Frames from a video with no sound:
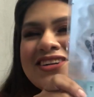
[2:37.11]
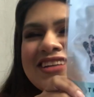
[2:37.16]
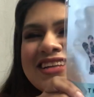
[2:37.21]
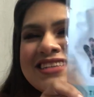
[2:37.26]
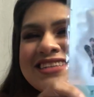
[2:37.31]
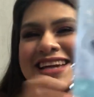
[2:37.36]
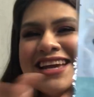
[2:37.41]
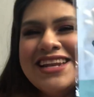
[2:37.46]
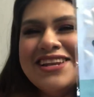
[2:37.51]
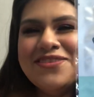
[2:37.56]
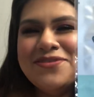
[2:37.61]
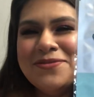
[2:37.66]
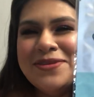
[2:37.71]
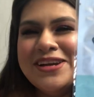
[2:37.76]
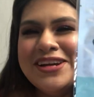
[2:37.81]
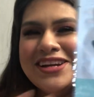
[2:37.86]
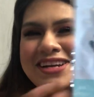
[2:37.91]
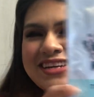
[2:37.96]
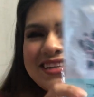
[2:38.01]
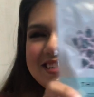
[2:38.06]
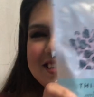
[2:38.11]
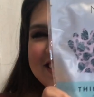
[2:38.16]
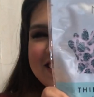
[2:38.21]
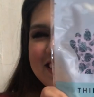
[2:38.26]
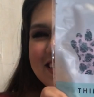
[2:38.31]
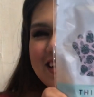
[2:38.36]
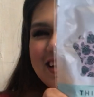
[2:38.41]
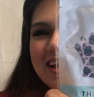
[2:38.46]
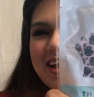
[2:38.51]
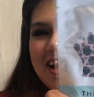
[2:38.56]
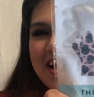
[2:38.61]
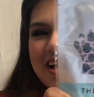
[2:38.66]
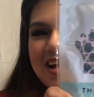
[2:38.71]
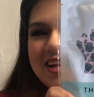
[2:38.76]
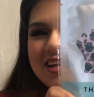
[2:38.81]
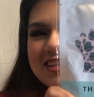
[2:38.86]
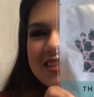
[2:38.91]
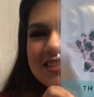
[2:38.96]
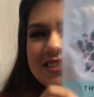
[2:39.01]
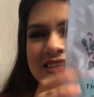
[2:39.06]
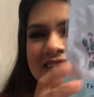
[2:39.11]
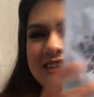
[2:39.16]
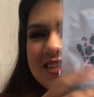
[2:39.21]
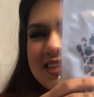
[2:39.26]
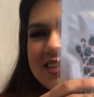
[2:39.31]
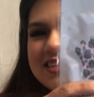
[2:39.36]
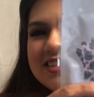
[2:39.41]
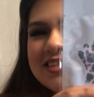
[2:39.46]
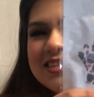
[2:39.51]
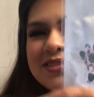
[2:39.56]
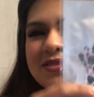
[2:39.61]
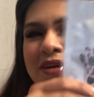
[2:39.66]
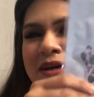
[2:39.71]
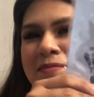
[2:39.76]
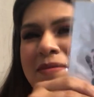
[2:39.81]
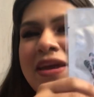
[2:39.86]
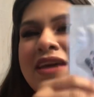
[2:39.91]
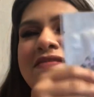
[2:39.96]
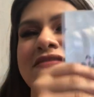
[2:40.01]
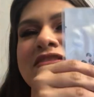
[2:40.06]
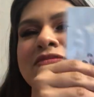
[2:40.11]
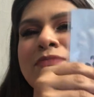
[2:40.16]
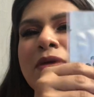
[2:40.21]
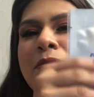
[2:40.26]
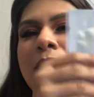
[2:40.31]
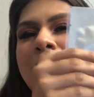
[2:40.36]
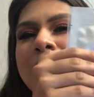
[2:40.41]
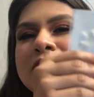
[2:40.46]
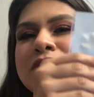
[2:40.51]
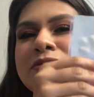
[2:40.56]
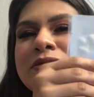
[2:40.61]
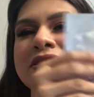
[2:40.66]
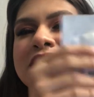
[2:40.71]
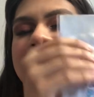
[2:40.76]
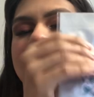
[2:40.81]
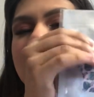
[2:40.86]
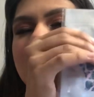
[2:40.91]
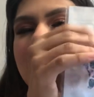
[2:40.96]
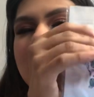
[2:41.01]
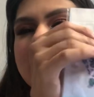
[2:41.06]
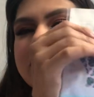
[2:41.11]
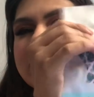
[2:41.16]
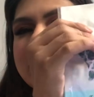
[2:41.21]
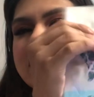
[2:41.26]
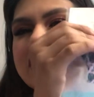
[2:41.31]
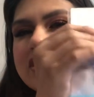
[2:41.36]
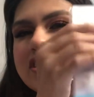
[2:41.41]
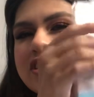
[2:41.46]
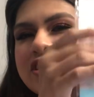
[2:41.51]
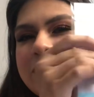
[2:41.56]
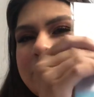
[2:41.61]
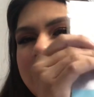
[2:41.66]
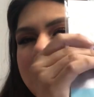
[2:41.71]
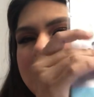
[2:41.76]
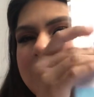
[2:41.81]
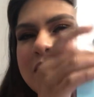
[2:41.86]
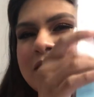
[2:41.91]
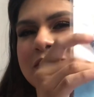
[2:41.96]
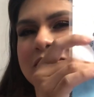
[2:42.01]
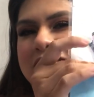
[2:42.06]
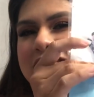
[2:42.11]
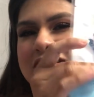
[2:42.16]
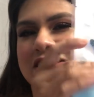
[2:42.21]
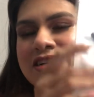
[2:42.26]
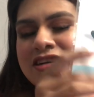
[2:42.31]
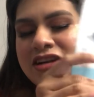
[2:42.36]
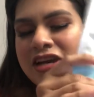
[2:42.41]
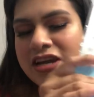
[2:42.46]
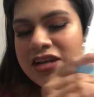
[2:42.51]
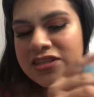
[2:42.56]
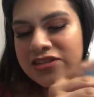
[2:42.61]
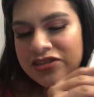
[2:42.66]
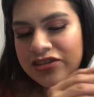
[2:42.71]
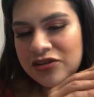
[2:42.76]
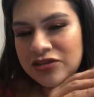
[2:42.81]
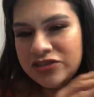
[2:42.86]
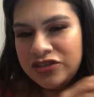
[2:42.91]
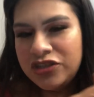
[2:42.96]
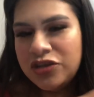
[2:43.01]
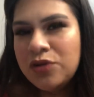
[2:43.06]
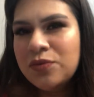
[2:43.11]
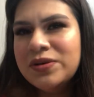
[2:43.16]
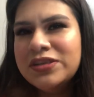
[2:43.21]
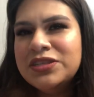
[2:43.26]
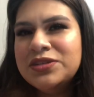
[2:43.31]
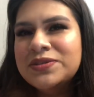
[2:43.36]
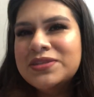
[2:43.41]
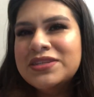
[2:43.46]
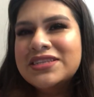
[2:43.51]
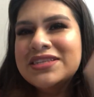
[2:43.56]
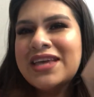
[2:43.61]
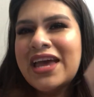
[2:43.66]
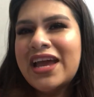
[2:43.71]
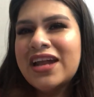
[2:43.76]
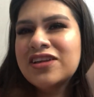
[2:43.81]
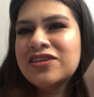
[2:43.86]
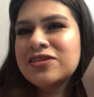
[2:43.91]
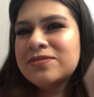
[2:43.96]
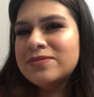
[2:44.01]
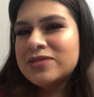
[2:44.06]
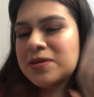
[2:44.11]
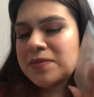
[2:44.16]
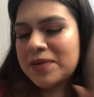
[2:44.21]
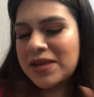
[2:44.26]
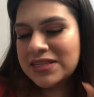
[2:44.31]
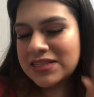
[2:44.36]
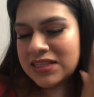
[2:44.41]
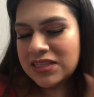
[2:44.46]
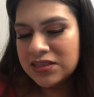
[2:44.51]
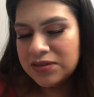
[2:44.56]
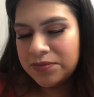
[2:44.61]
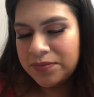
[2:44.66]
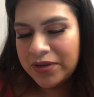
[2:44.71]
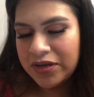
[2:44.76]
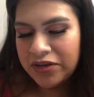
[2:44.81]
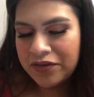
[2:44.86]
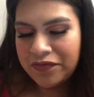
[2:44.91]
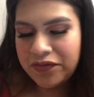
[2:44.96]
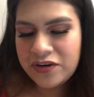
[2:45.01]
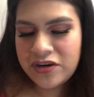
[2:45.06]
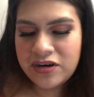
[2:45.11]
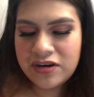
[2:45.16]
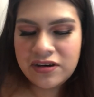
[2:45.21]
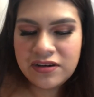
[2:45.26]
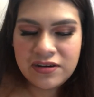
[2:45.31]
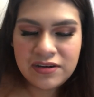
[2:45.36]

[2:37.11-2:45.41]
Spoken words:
That's kind of weird, isn't it? So this is cool. I might give it to my mom. She works in the laundry and she could probably use these. Her hands are, she always uses hand cream, so I'm guessing this will be good for her.